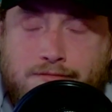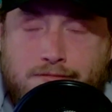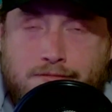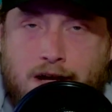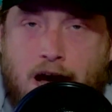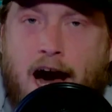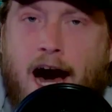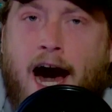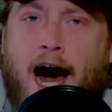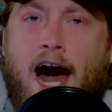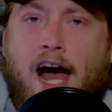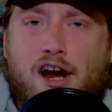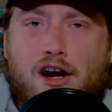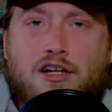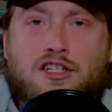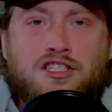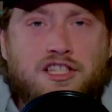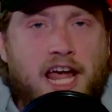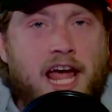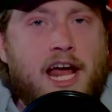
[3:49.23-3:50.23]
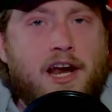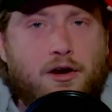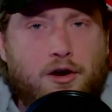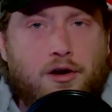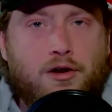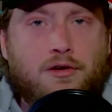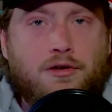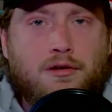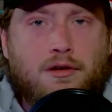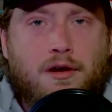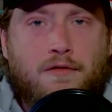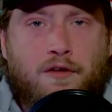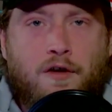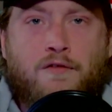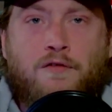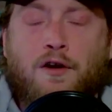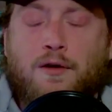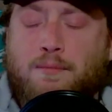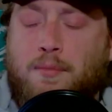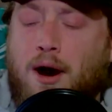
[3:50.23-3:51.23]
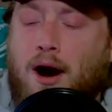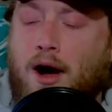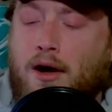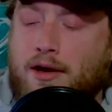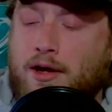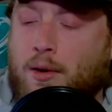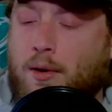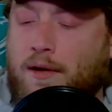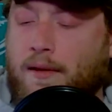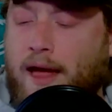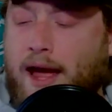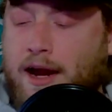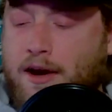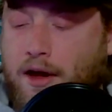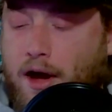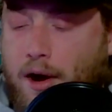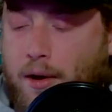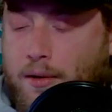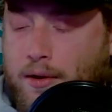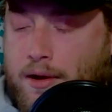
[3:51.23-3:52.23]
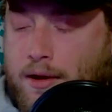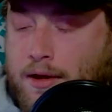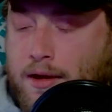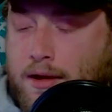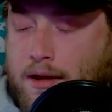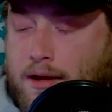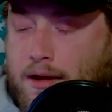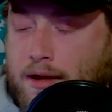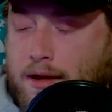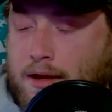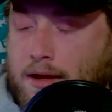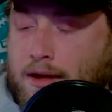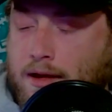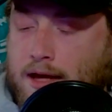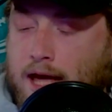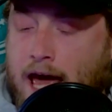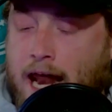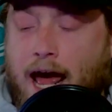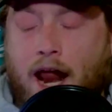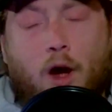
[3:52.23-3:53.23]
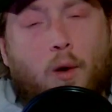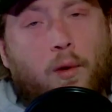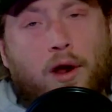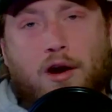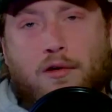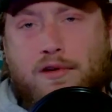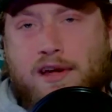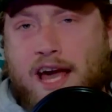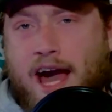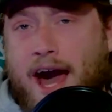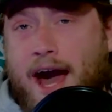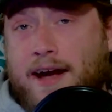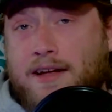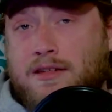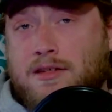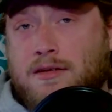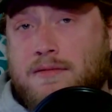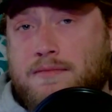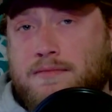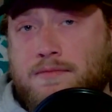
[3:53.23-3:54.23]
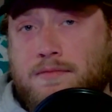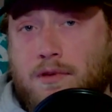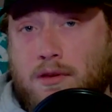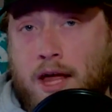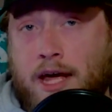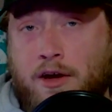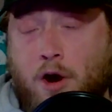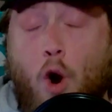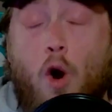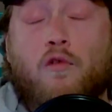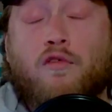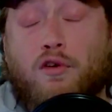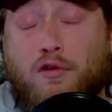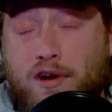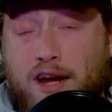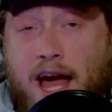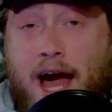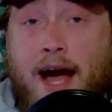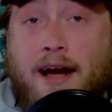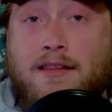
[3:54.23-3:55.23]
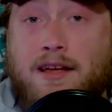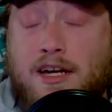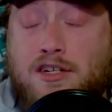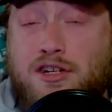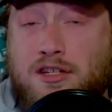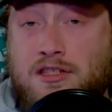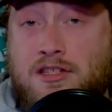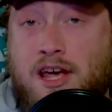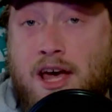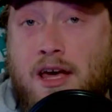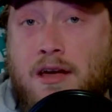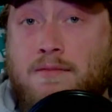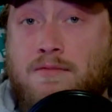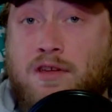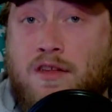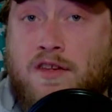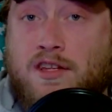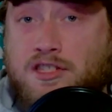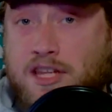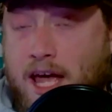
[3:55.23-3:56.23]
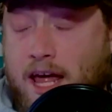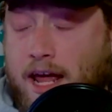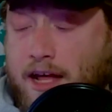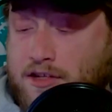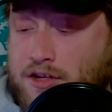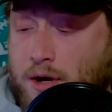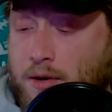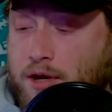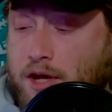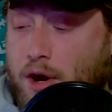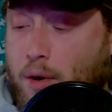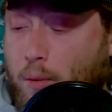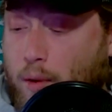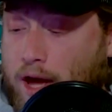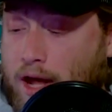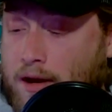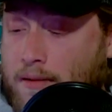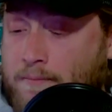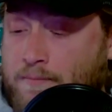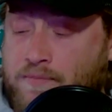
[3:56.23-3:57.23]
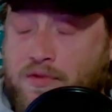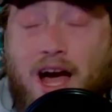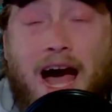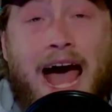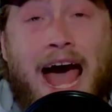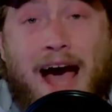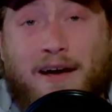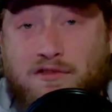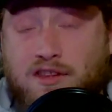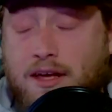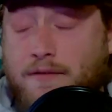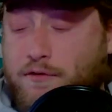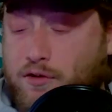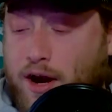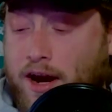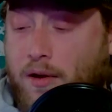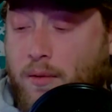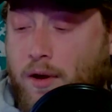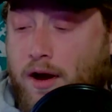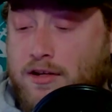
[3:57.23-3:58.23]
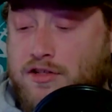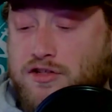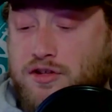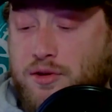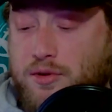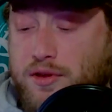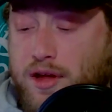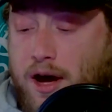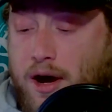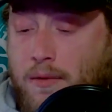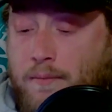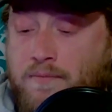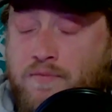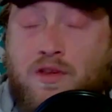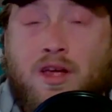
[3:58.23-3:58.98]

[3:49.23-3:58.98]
A higher standard for football in Orlando. And I don't want to react, like overreact, I should say, to the San Antonio win. I have to give credit where it's due, though.